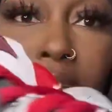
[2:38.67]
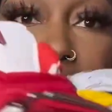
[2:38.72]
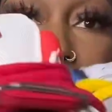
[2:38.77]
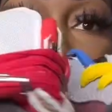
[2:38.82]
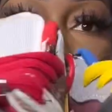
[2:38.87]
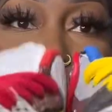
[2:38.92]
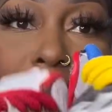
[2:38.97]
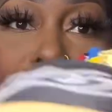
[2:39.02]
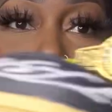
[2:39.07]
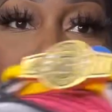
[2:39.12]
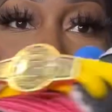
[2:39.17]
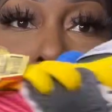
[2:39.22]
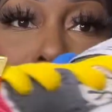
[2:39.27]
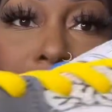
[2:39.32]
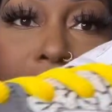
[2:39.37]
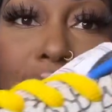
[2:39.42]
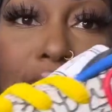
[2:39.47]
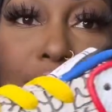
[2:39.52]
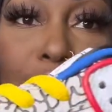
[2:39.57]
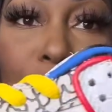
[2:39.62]
and then look at
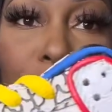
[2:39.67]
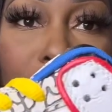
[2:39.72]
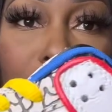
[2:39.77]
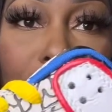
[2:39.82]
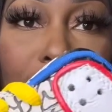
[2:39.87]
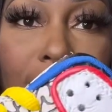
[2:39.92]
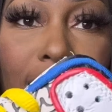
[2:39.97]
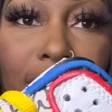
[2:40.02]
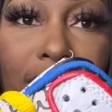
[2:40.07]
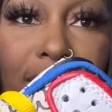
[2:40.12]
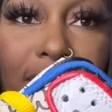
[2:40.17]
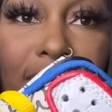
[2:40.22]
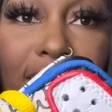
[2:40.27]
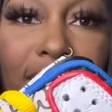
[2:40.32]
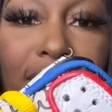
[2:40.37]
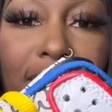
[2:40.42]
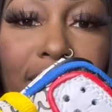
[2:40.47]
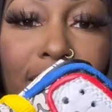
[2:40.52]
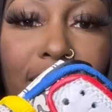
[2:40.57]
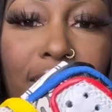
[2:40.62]
this one,
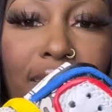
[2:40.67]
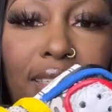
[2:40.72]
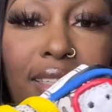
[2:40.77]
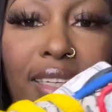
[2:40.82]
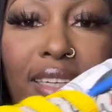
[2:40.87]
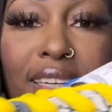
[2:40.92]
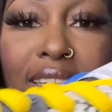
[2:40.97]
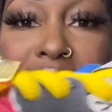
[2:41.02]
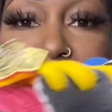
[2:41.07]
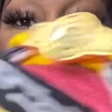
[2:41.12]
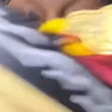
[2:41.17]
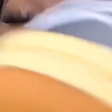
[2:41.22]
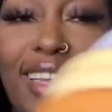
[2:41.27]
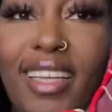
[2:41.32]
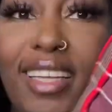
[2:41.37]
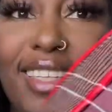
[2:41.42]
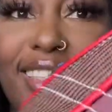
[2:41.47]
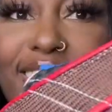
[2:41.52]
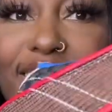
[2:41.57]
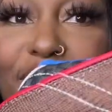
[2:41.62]
and
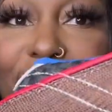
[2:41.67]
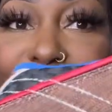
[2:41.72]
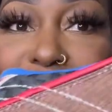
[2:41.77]
then turn